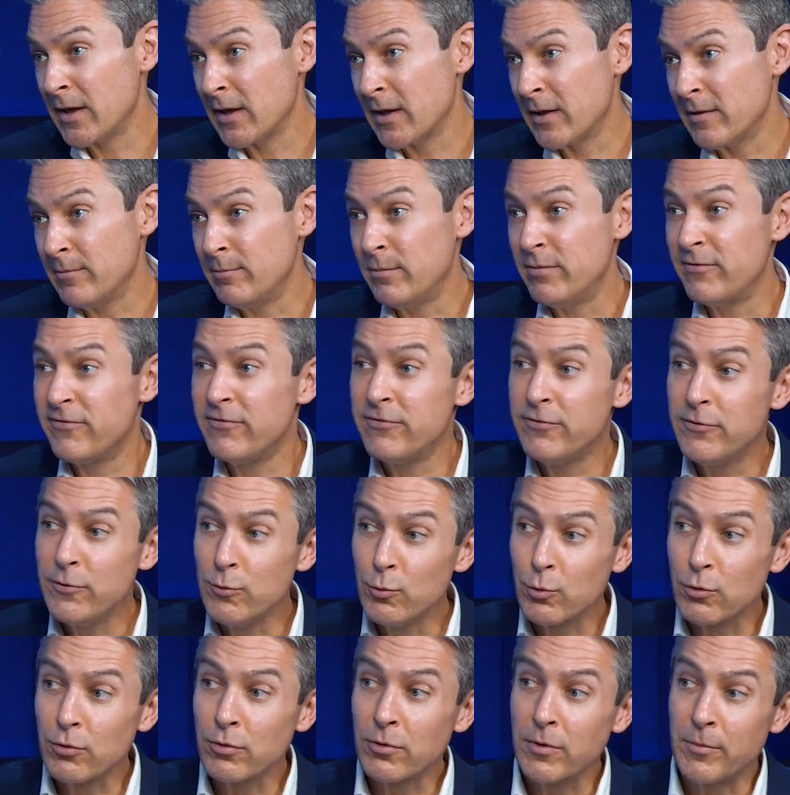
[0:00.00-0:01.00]
can
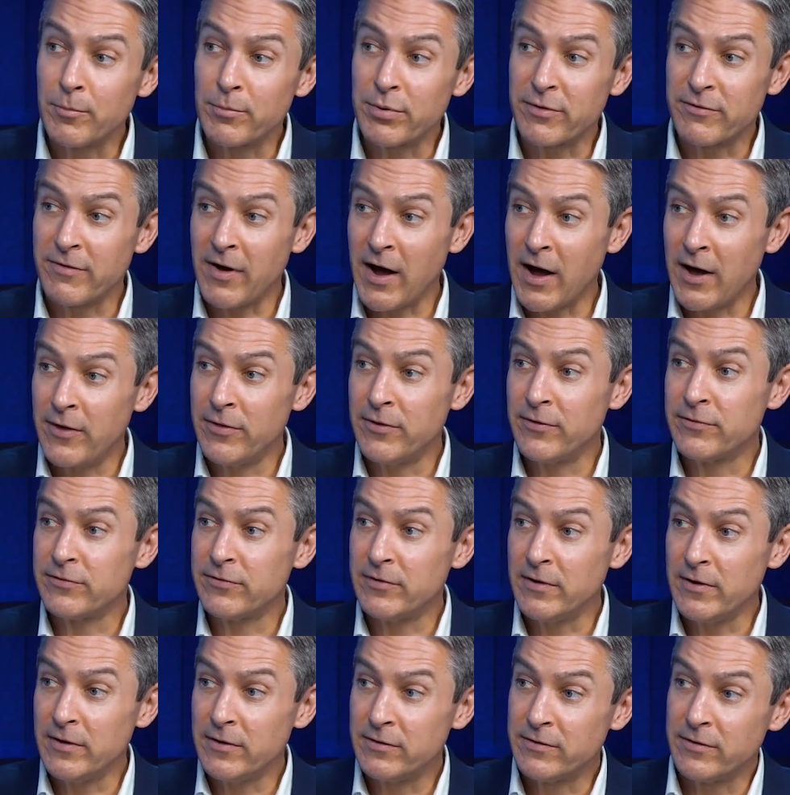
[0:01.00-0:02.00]
fuel and provide the
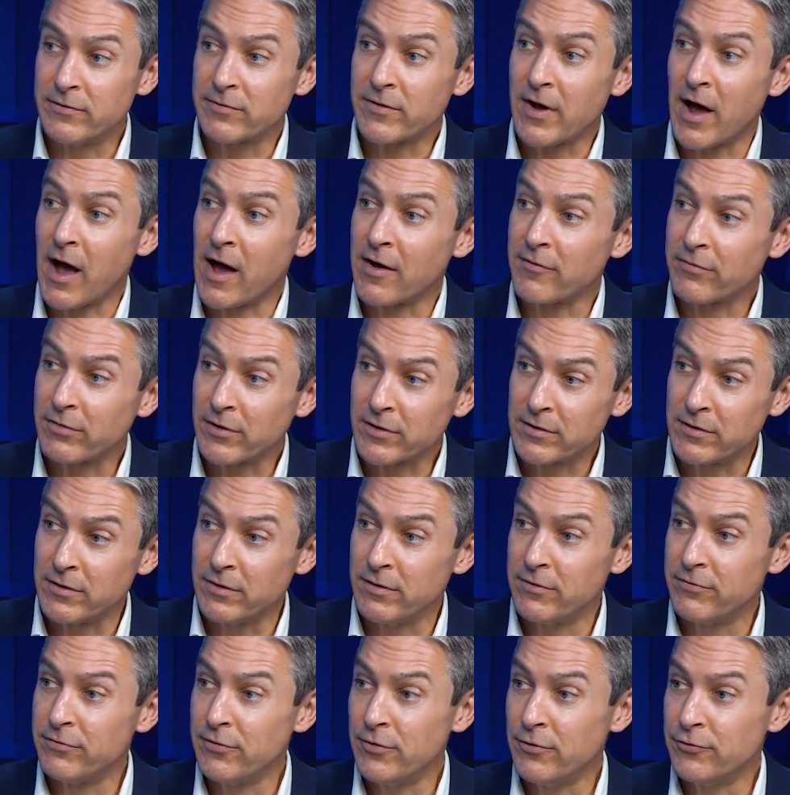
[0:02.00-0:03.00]
seeds of conflict in
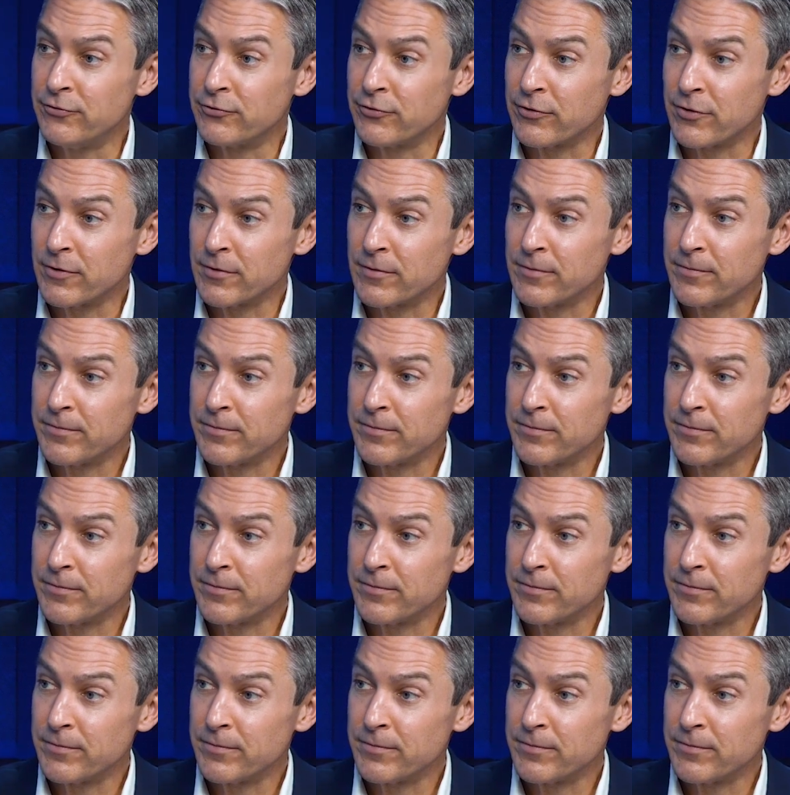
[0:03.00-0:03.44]
the future.